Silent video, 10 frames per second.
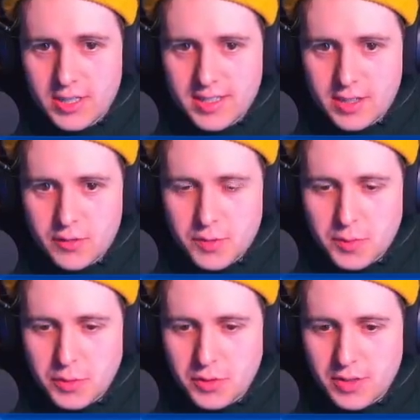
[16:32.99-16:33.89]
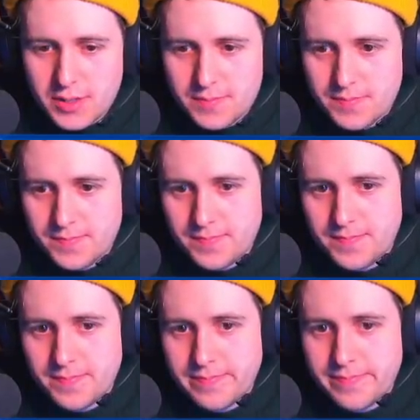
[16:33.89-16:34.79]
it overboard.
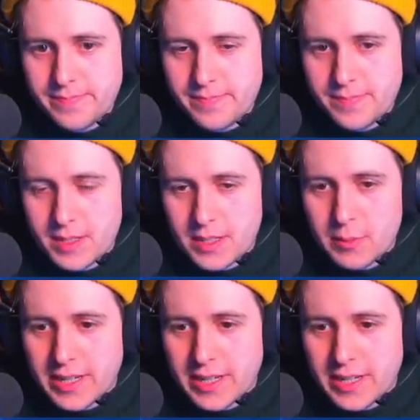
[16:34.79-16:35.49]
Wait, can